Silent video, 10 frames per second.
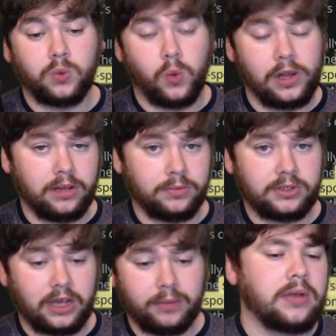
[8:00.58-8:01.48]
Williams
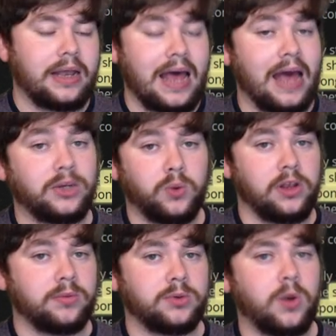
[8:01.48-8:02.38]
type. And Ash
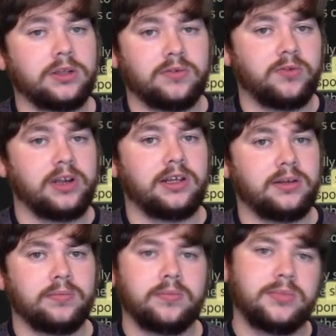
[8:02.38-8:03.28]
Williams wasn't really
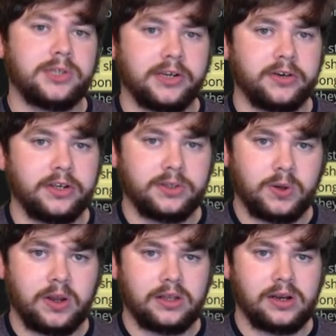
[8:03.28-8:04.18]
serious
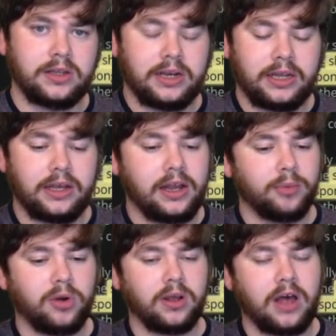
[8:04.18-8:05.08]
or anything like that. He kind of
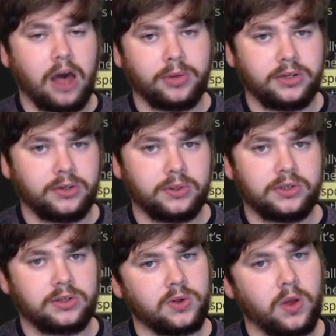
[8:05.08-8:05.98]
brought comedy to us.
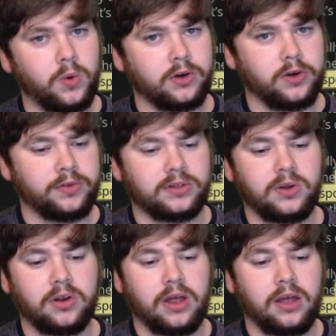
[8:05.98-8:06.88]
So, so I wonder if this is
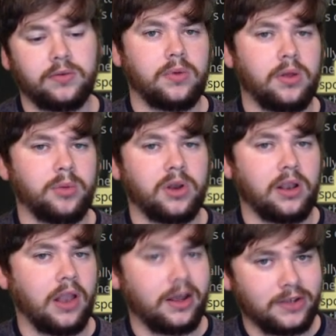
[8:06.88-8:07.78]
going to have a bit
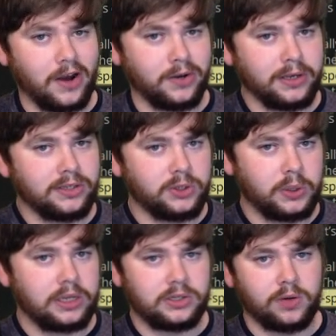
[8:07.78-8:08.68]
of lightheartedness to
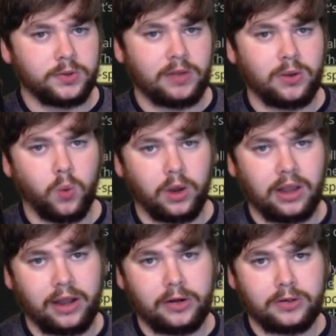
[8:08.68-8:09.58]
it in terms of like
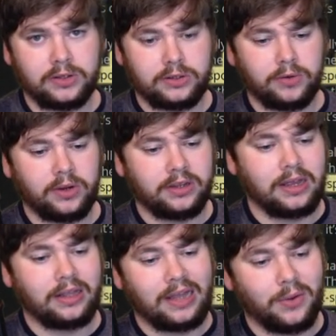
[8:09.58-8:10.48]
one-liners and stuff like
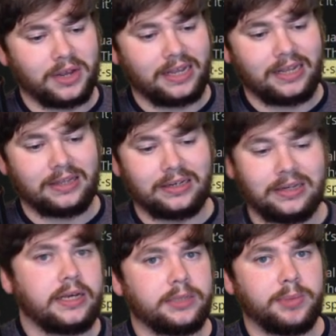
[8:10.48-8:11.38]
that. Now that Ethan,
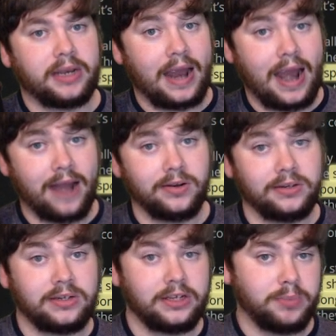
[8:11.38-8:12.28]
he's been
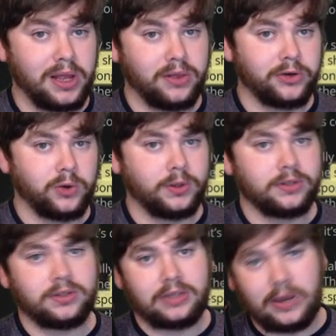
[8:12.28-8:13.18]
hardened, he's been through
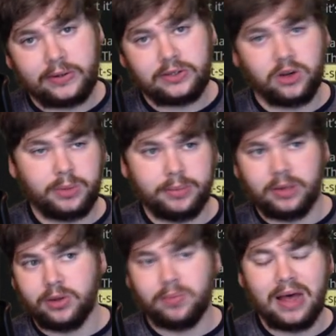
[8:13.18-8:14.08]
us. Now he's going to be
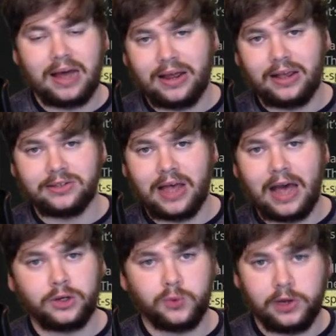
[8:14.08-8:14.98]
maybe a badass
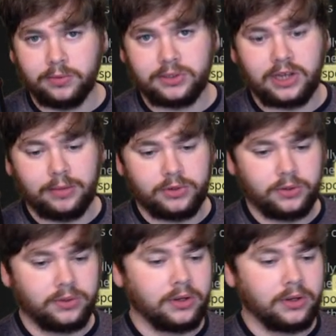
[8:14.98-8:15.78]
Ash Williams type dude.